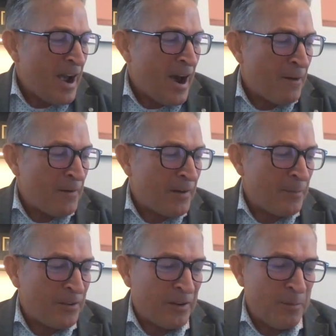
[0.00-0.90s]

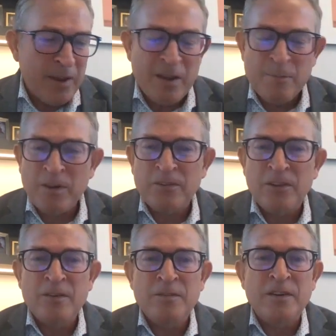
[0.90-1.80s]
I'm a CPA
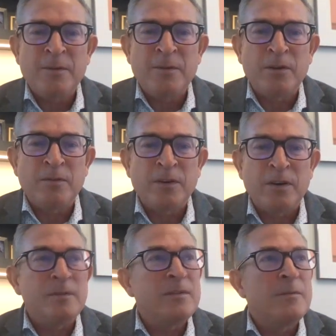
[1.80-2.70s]
myself. I come out of
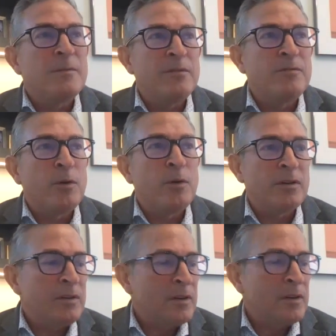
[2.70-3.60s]
a Big
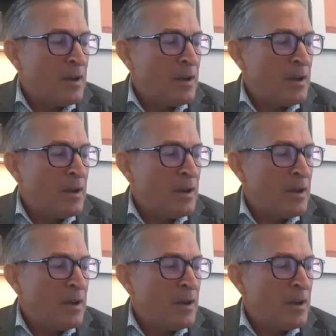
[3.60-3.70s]
Four